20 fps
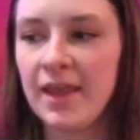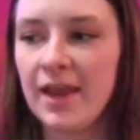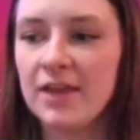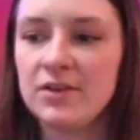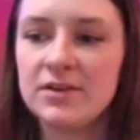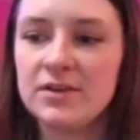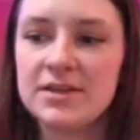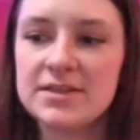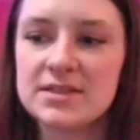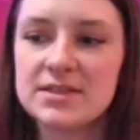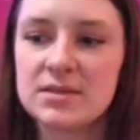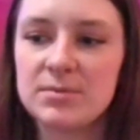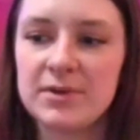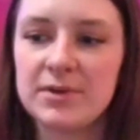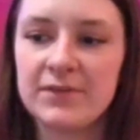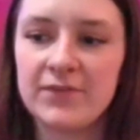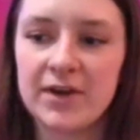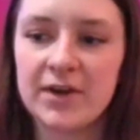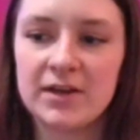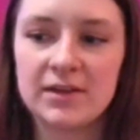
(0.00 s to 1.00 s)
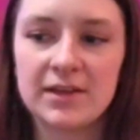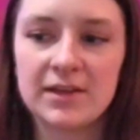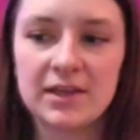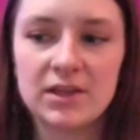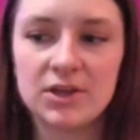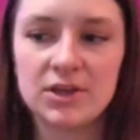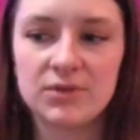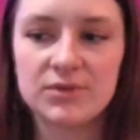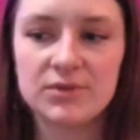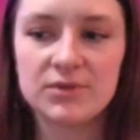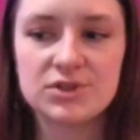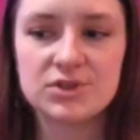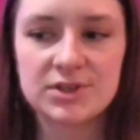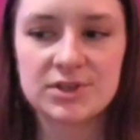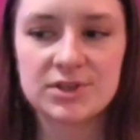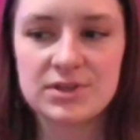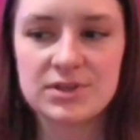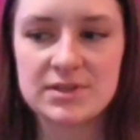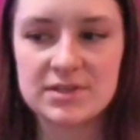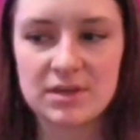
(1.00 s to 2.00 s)
And there needs to be finally clear
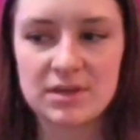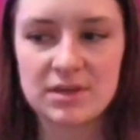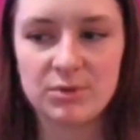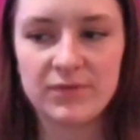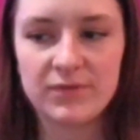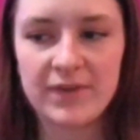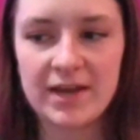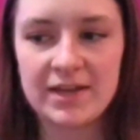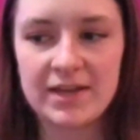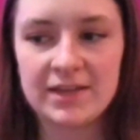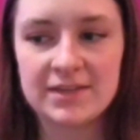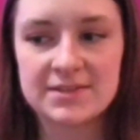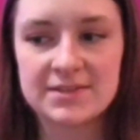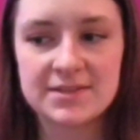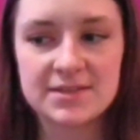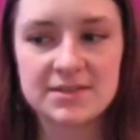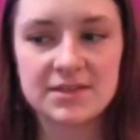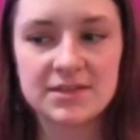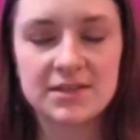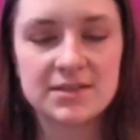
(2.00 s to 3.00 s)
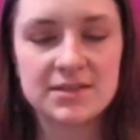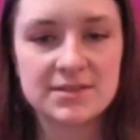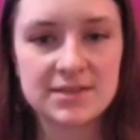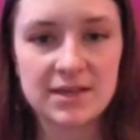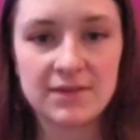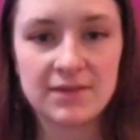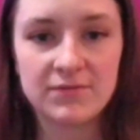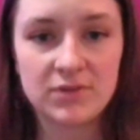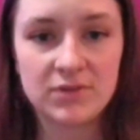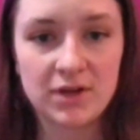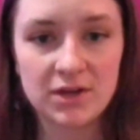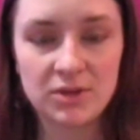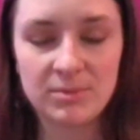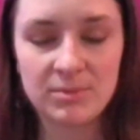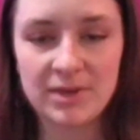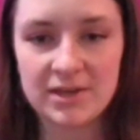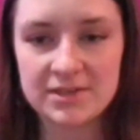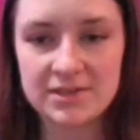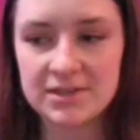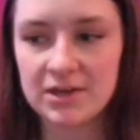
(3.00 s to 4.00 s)
restrictions on providing assistance of
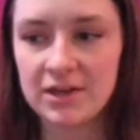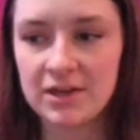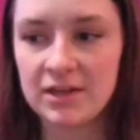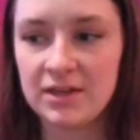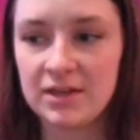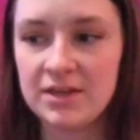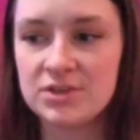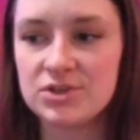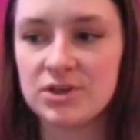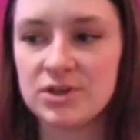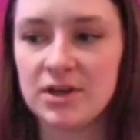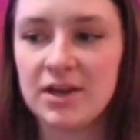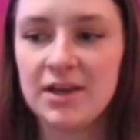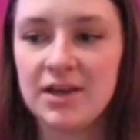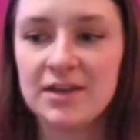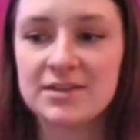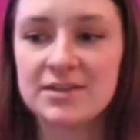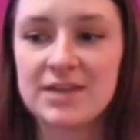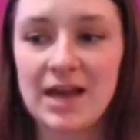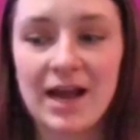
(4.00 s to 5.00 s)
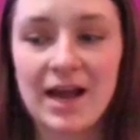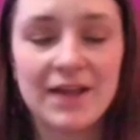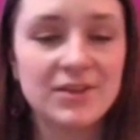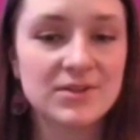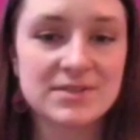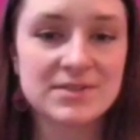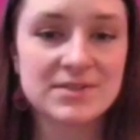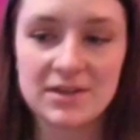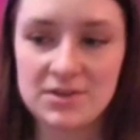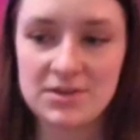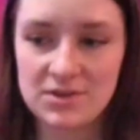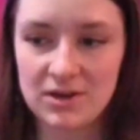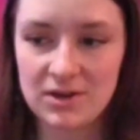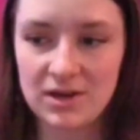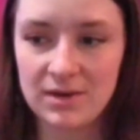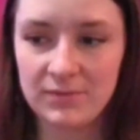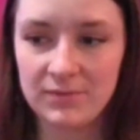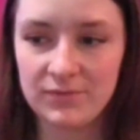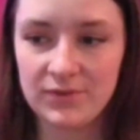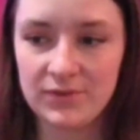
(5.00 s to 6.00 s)
non-humanitarian nature to either side of the
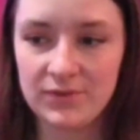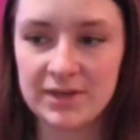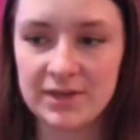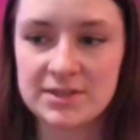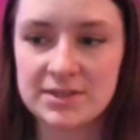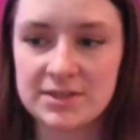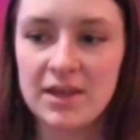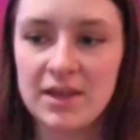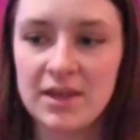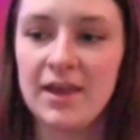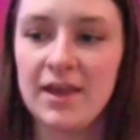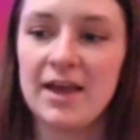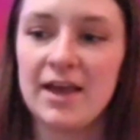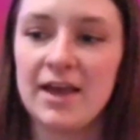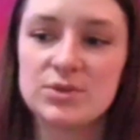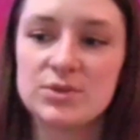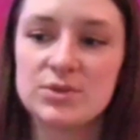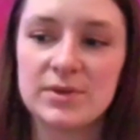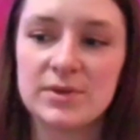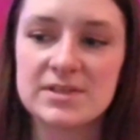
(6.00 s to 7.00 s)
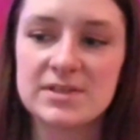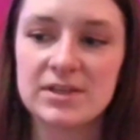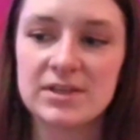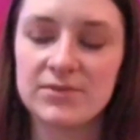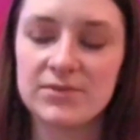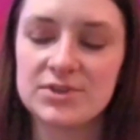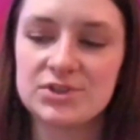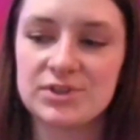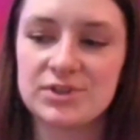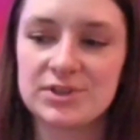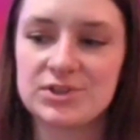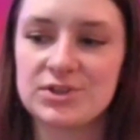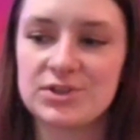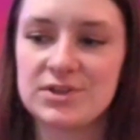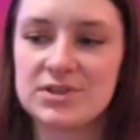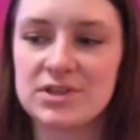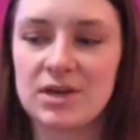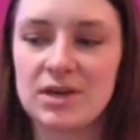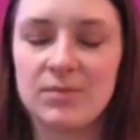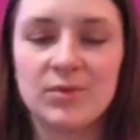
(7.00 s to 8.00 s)
conflict, as well as clear
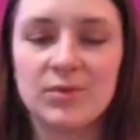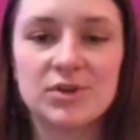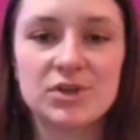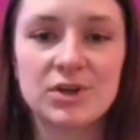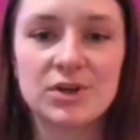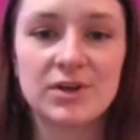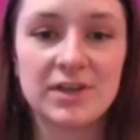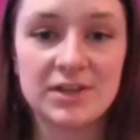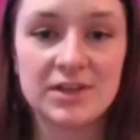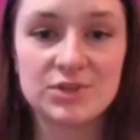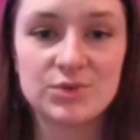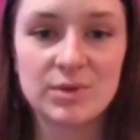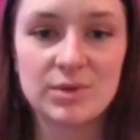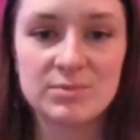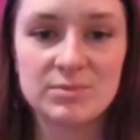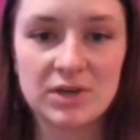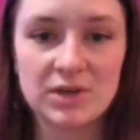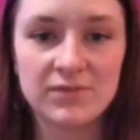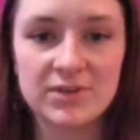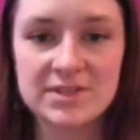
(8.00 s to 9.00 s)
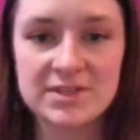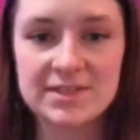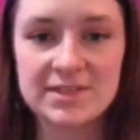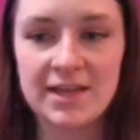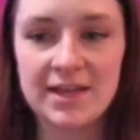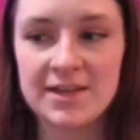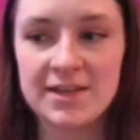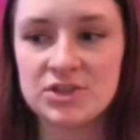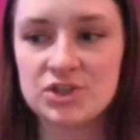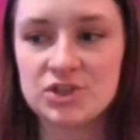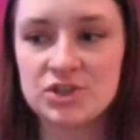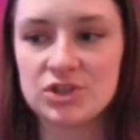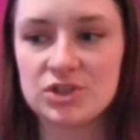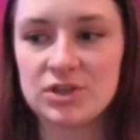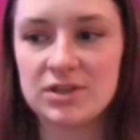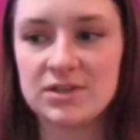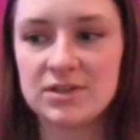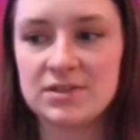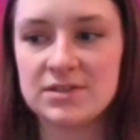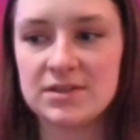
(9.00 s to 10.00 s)
restrictions on returning to observer status
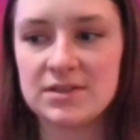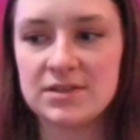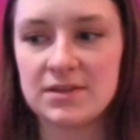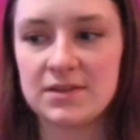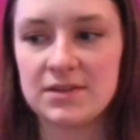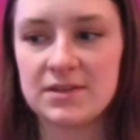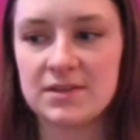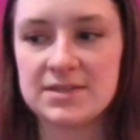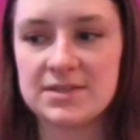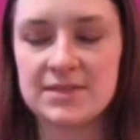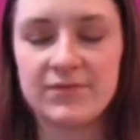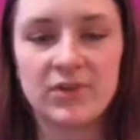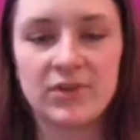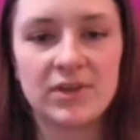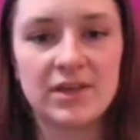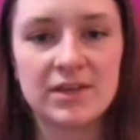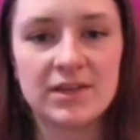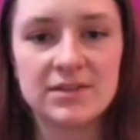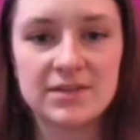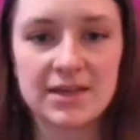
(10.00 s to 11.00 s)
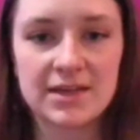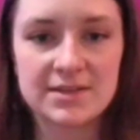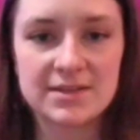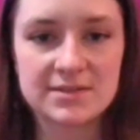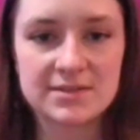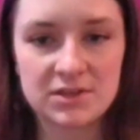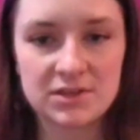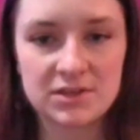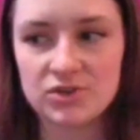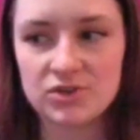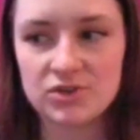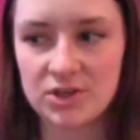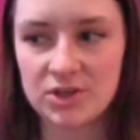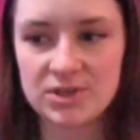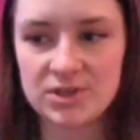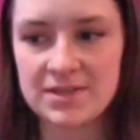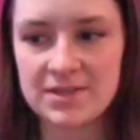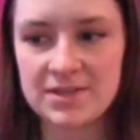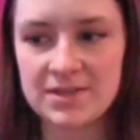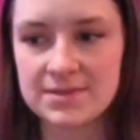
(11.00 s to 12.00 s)
should the civilian deaths and
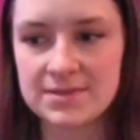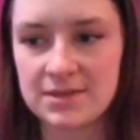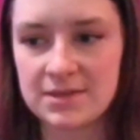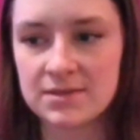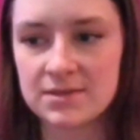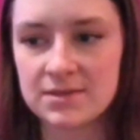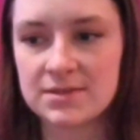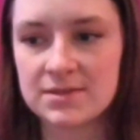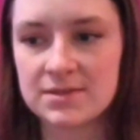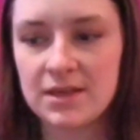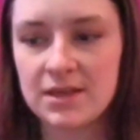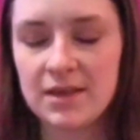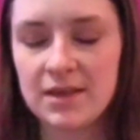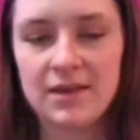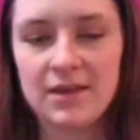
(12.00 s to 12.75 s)
atrocities cease.